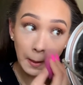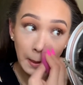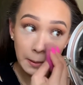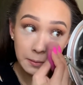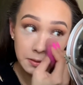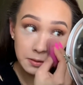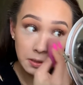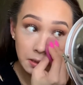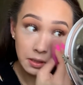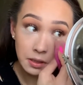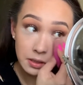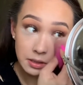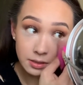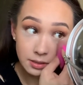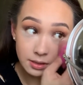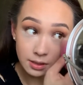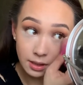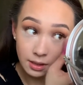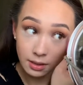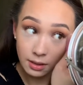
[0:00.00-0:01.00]
I just kind of
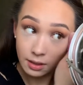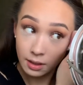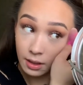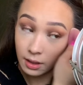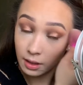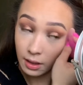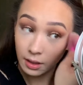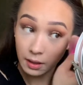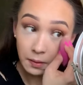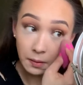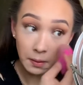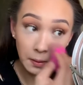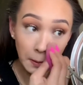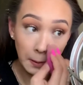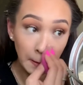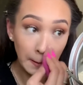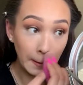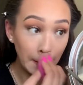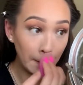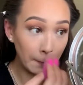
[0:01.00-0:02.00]
set it there, and then
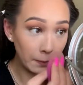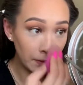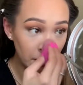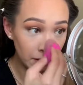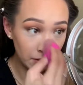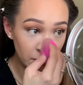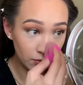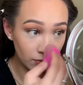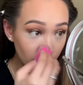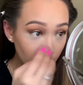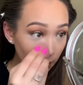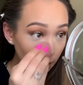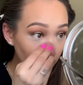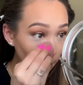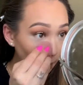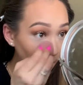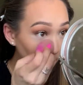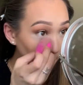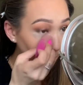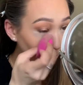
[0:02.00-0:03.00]
I go
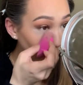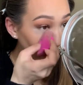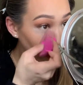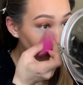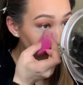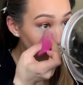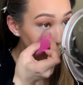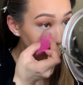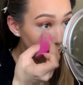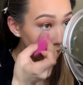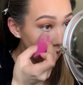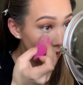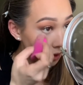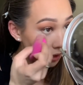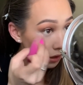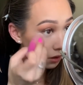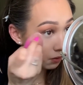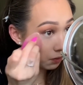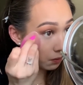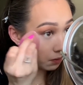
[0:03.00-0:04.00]
right back in and blend it
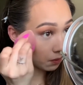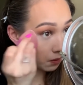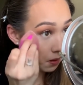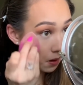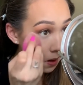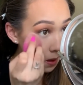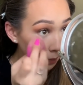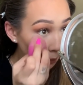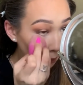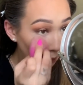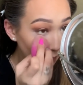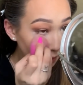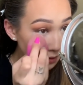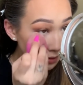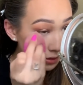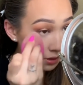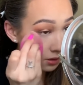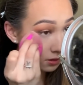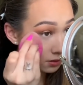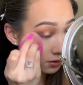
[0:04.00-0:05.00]
out and press
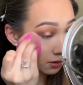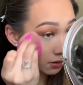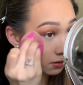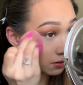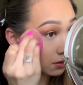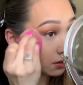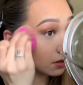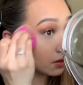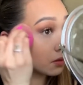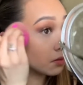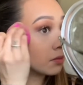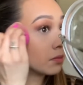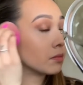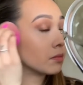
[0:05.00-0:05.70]
it into the skin.